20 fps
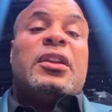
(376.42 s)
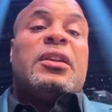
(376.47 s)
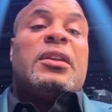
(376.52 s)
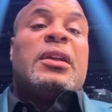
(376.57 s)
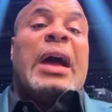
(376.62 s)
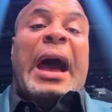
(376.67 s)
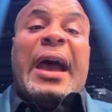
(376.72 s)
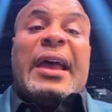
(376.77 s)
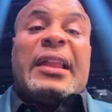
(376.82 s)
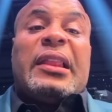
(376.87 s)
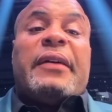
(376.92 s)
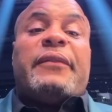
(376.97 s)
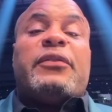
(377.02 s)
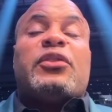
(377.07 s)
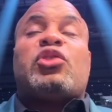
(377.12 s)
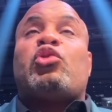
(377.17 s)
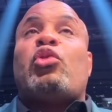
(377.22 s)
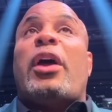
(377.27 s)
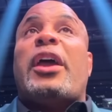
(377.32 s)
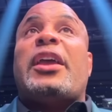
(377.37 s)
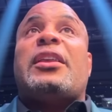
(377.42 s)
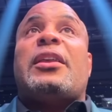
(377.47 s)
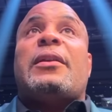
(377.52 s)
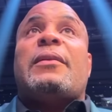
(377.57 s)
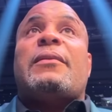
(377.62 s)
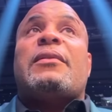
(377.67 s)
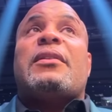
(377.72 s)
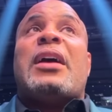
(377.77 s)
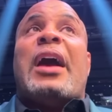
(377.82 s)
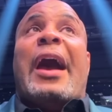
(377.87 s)
High level
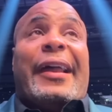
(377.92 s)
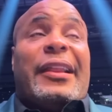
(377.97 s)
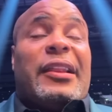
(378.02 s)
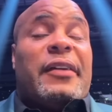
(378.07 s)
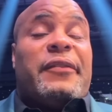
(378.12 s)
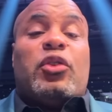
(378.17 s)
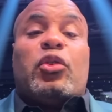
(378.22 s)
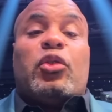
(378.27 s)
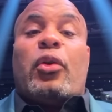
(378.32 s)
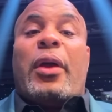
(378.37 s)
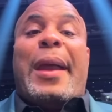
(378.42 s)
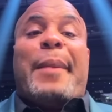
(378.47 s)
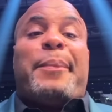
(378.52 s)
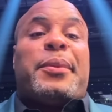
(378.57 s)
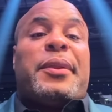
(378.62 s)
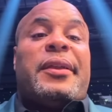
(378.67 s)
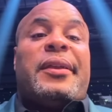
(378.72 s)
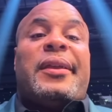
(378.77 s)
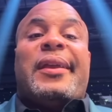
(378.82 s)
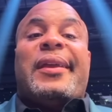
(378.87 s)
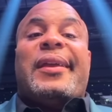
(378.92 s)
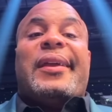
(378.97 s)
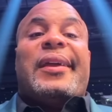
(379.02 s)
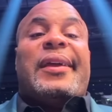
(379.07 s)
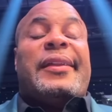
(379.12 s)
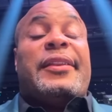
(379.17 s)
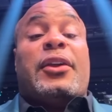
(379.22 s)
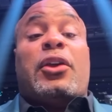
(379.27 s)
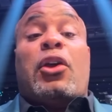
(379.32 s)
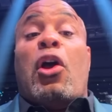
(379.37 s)
striking, high level grappling,
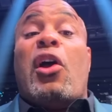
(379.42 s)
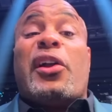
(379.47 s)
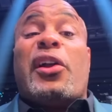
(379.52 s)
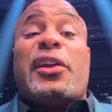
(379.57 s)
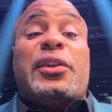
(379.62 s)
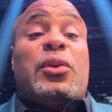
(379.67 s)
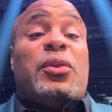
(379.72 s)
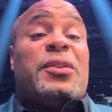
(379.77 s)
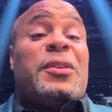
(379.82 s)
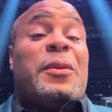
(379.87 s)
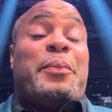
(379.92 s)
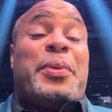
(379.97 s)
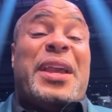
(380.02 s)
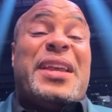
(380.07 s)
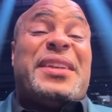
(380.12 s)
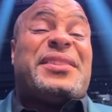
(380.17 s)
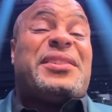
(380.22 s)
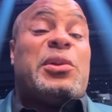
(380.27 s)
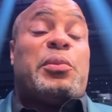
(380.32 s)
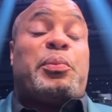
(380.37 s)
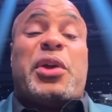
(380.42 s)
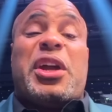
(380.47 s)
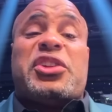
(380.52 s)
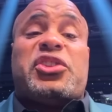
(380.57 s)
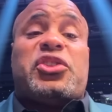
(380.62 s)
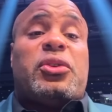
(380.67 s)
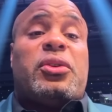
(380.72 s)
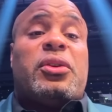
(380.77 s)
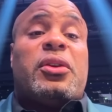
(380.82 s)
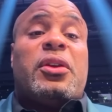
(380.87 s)
and the cardio and the pace and the
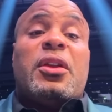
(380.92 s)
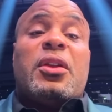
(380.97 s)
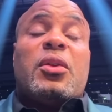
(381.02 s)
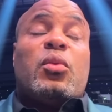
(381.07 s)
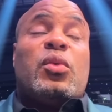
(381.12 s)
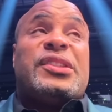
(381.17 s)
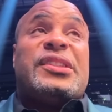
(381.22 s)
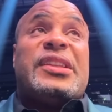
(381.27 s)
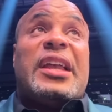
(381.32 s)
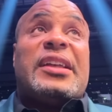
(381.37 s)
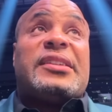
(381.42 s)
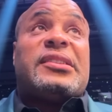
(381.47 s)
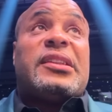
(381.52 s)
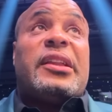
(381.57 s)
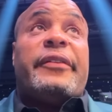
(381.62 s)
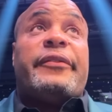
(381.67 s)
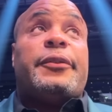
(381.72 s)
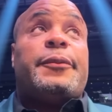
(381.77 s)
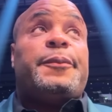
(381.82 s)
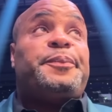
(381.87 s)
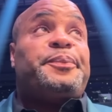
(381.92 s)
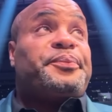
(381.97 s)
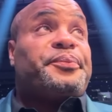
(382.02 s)
pressure was next level.